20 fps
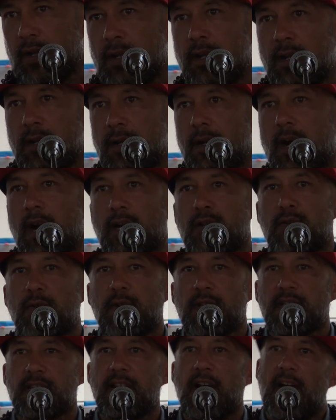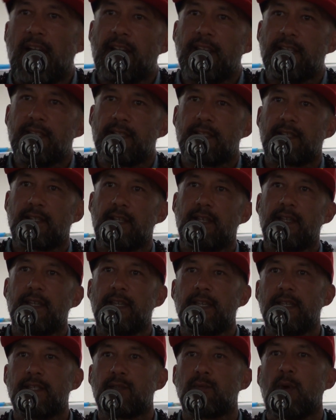okoa's guidance,
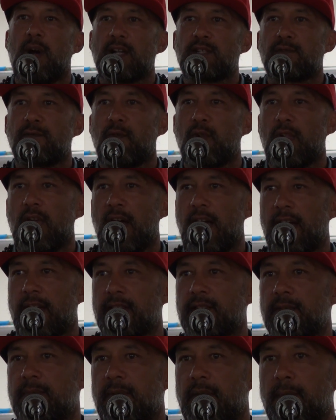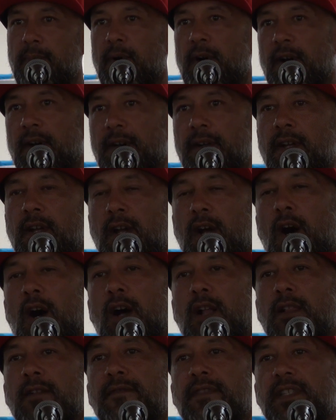his watchful eye to be upon
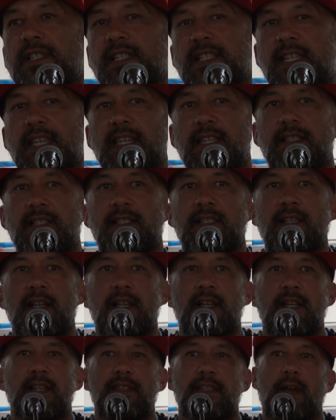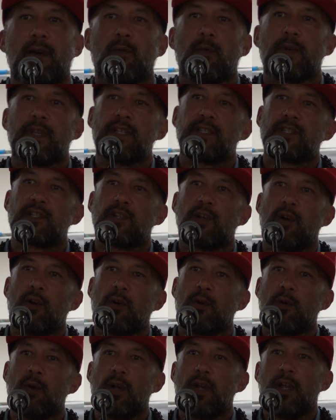all of the seeds that we
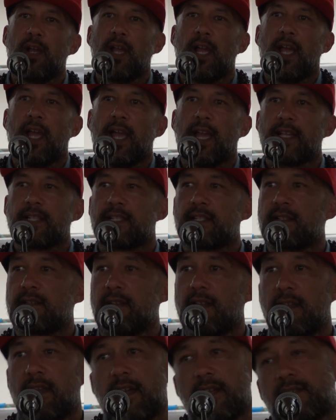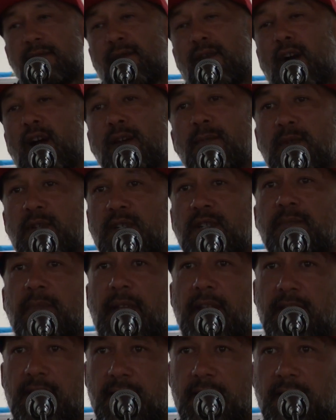sow as farmers,
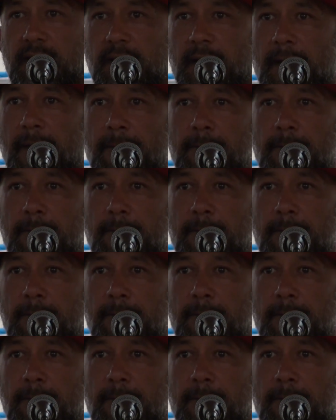basically,